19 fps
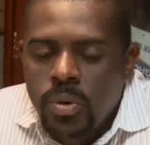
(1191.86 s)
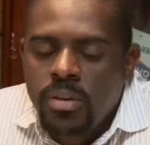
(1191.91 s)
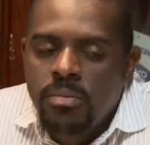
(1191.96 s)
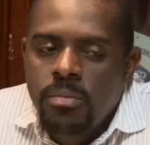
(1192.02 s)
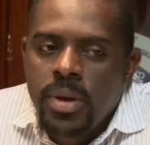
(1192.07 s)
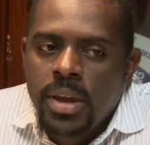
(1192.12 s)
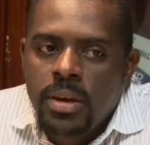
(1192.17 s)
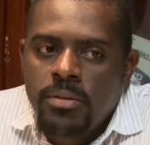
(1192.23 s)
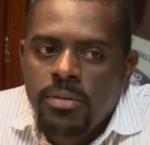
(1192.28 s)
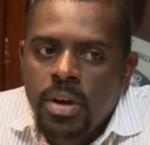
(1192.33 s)
would have
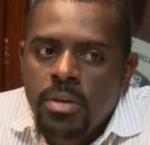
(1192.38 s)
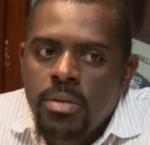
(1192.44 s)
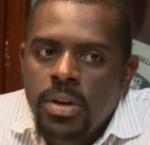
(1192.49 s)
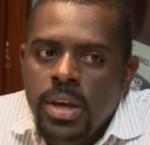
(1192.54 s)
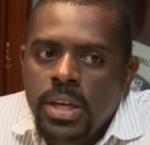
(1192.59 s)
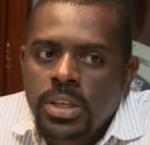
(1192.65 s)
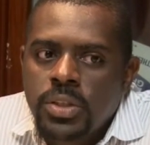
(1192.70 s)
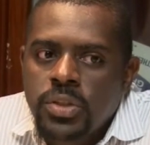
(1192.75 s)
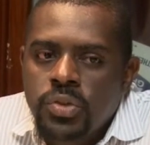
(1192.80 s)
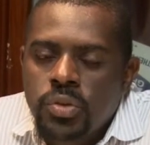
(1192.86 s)
been very
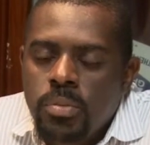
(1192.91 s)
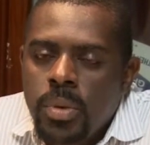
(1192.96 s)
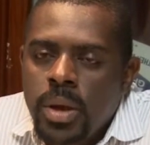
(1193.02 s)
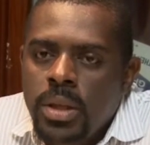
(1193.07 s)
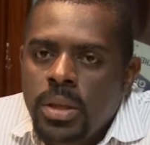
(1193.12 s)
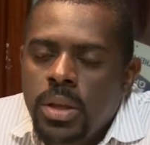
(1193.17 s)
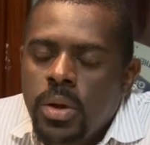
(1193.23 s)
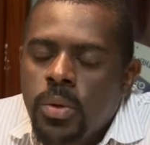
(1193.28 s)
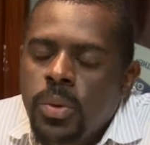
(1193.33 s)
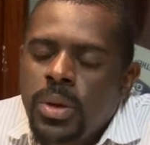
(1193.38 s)

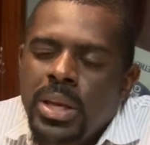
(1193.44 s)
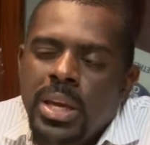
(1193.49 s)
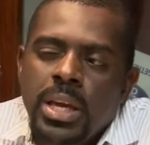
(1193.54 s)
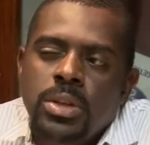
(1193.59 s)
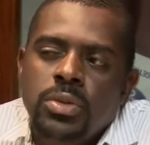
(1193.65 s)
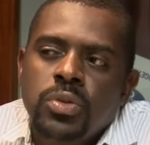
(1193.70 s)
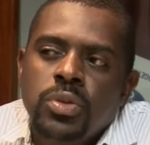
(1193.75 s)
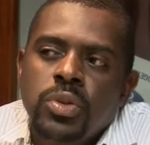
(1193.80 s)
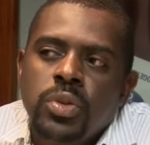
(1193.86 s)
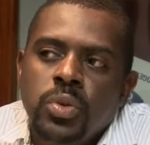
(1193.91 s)
instrumental with
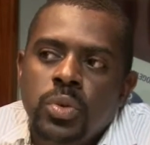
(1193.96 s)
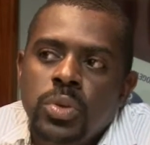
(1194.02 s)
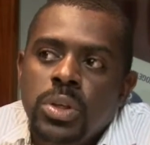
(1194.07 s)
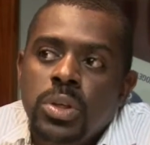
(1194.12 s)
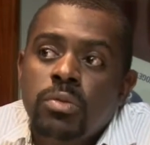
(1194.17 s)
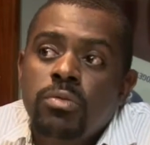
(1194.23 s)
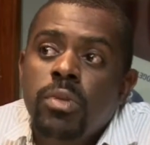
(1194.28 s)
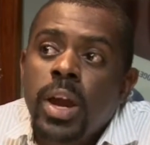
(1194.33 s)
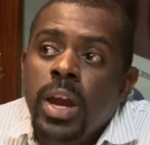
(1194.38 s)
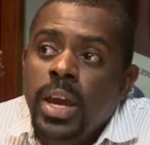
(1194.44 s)

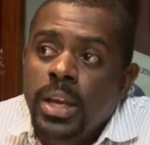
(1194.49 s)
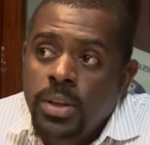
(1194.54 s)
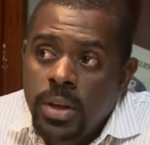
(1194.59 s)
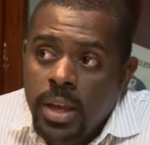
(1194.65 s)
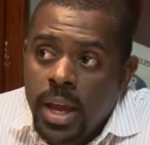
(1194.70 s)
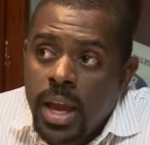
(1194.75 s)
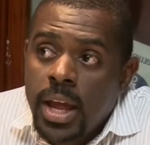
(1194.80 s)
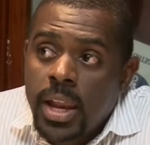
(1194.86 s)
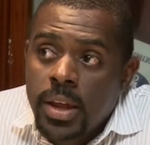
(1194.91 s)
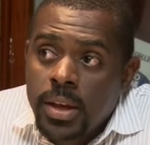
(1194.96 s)
introducing reggae to
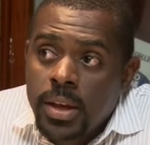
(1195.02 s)
the